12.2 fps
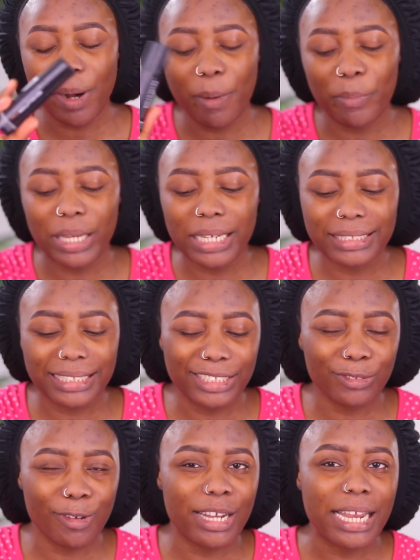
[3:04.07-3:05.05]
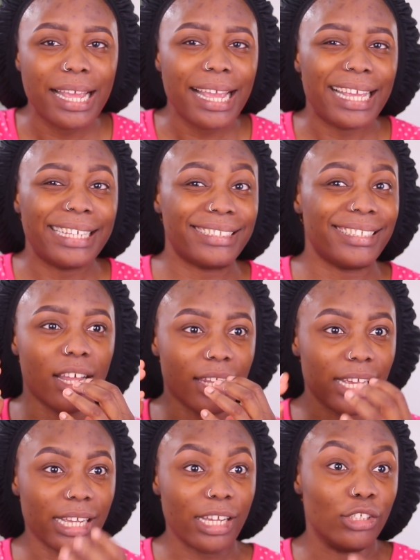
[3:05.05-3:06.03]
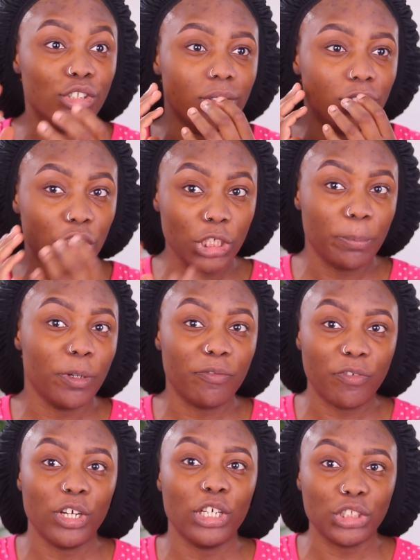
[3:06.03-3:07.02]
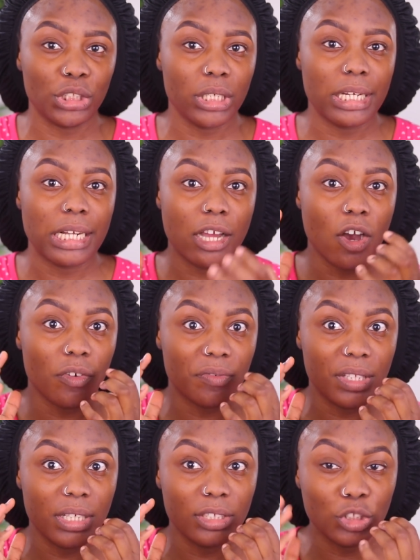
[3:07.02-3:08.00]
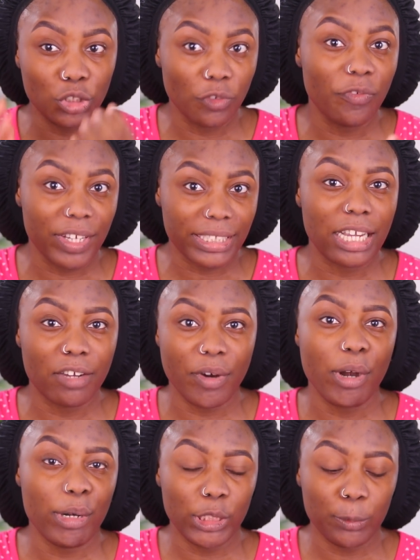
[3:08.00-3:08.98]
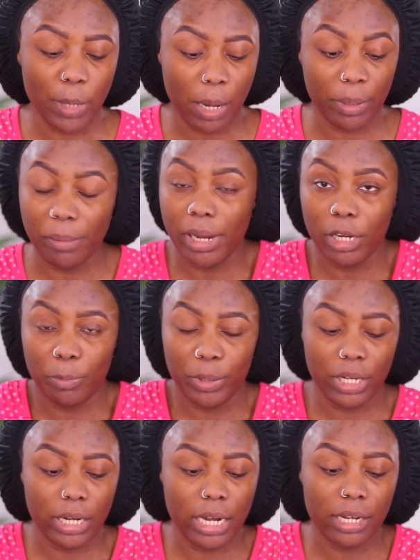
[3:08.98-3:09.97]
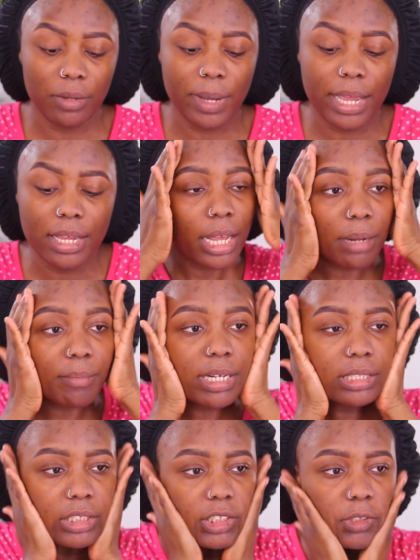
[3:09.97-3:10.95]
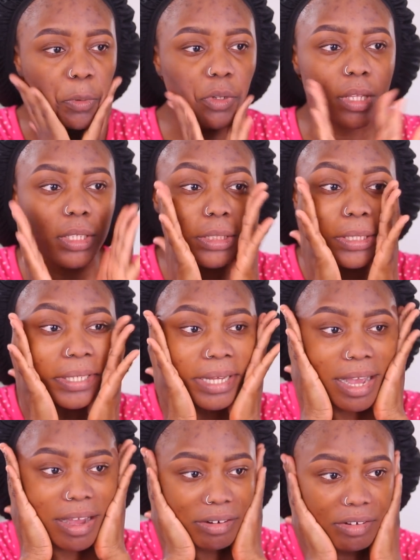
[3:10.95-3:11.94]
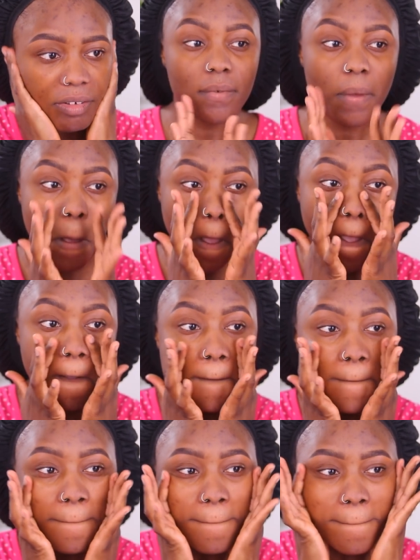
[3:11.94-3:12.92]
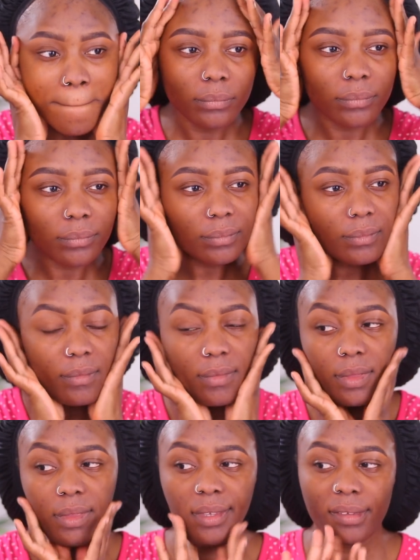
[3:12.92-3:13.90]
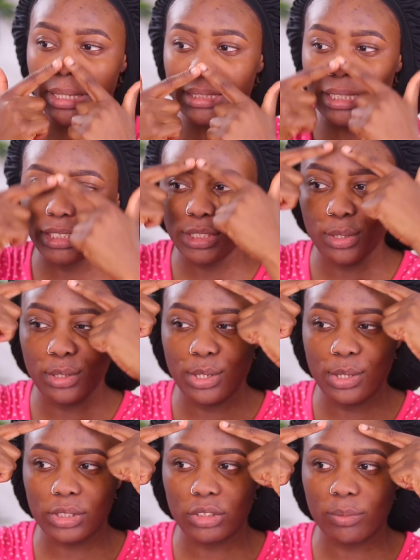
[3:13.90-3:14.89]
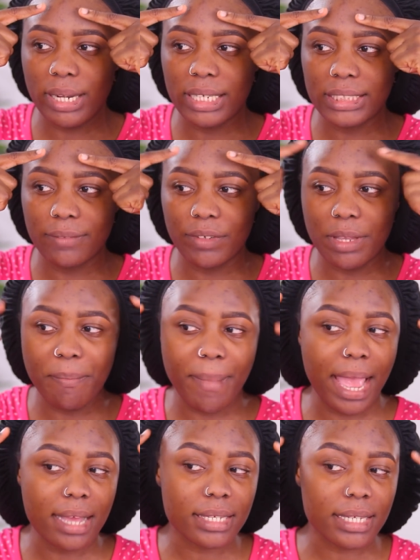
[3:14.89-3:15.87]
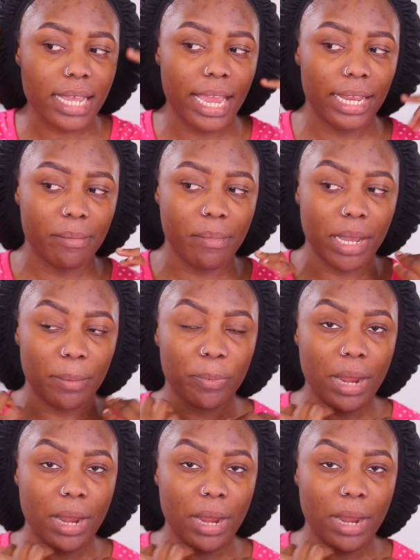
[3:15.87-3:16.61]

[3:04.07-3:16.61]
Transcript: Primer because this one is like a cheaper version of the Too Faced Hangover X Primer, in my opinion anyway. And I mainly just put this in the outer perimeter. As you can see, like my T-zone looks relatively matte and my